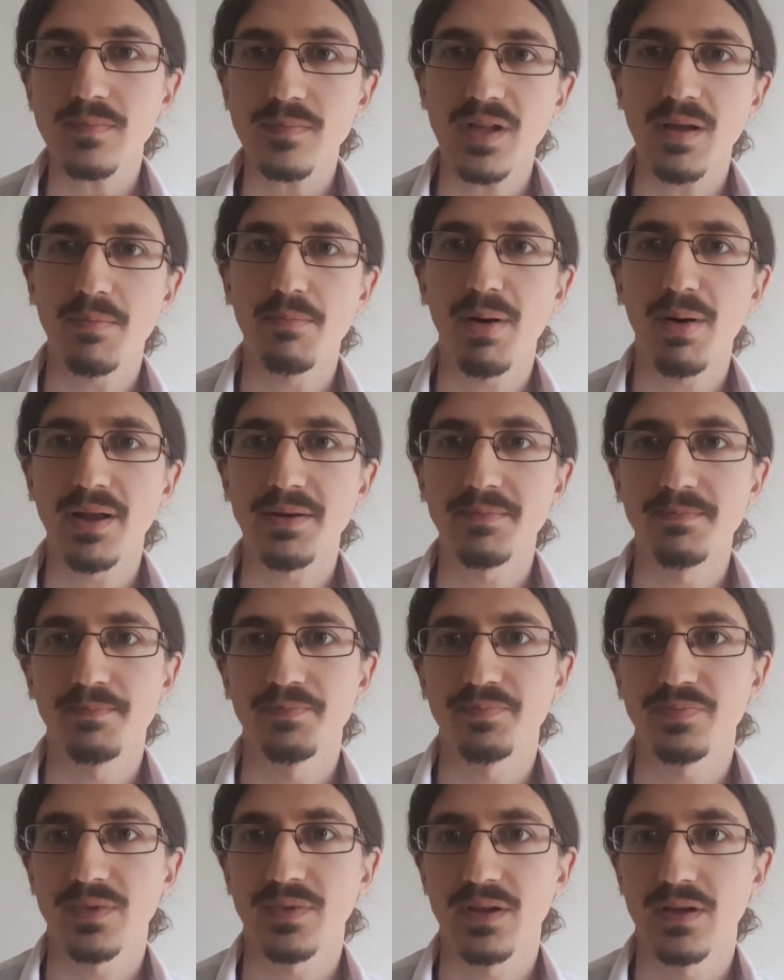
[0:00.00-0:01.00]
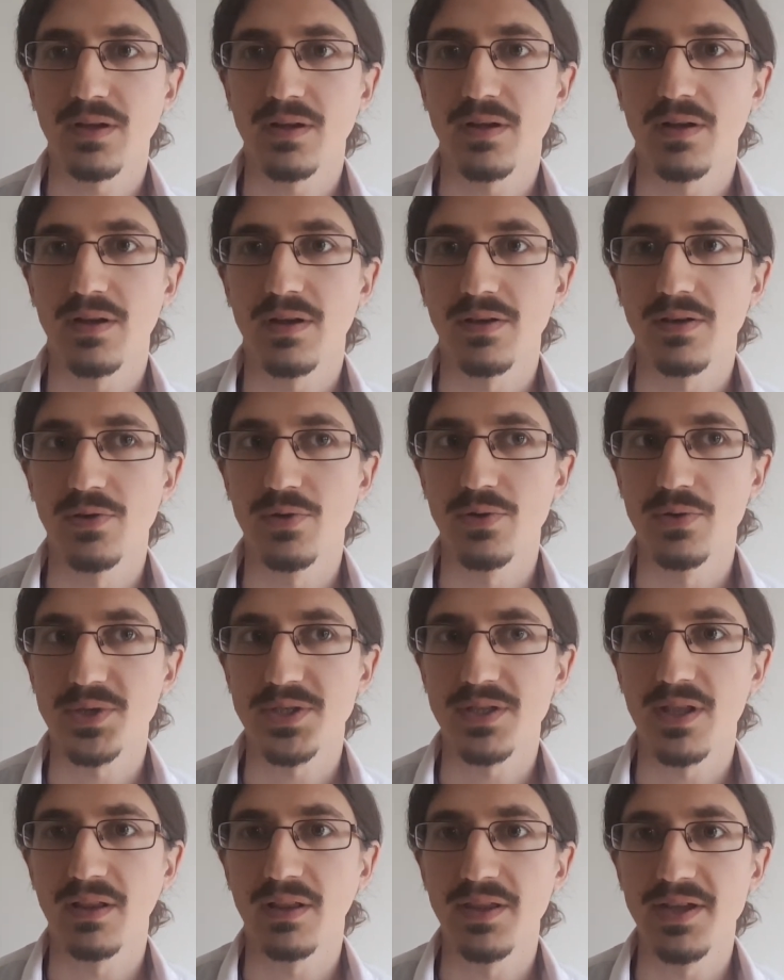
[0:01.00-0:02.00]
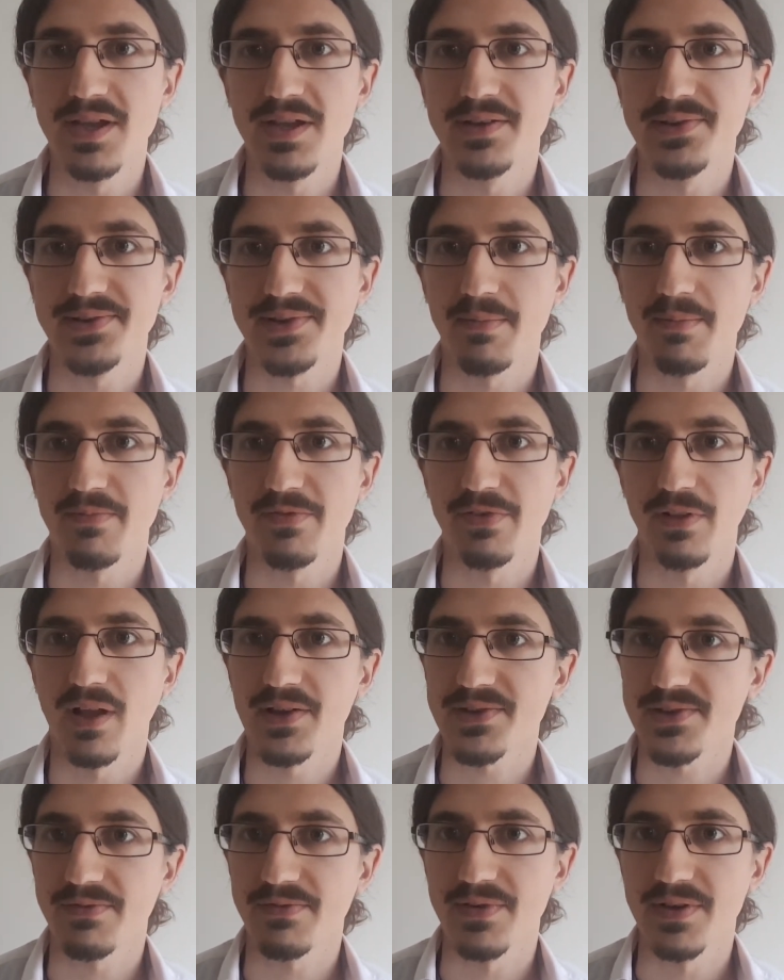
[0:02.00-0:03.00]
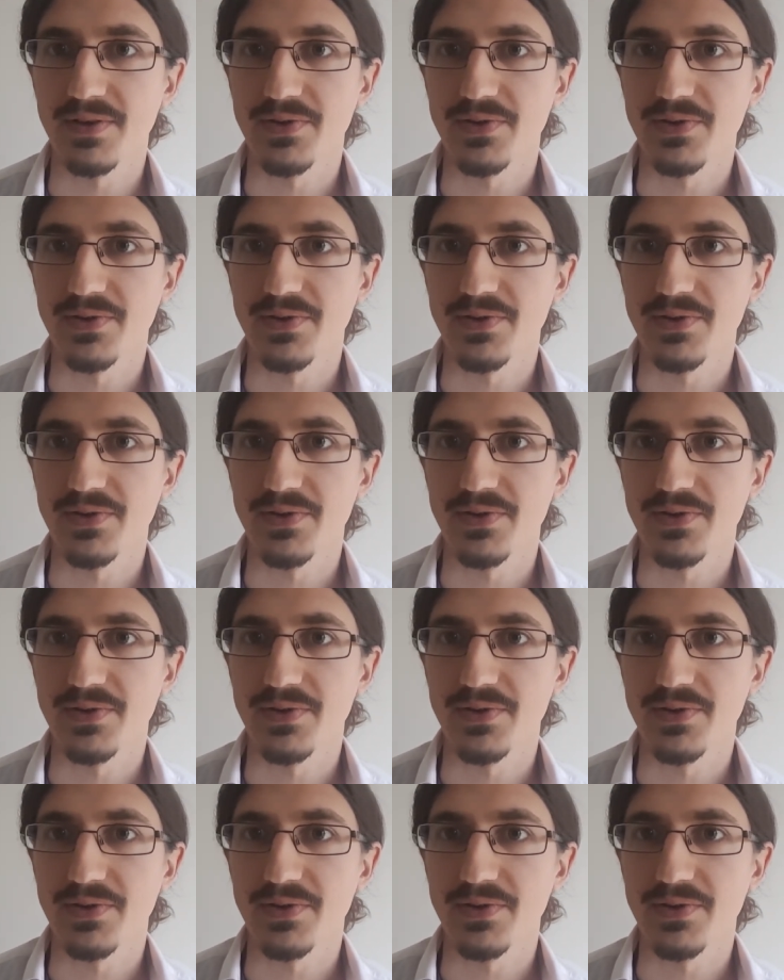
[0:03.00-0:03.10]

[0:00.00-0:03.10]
But you still need some philosophy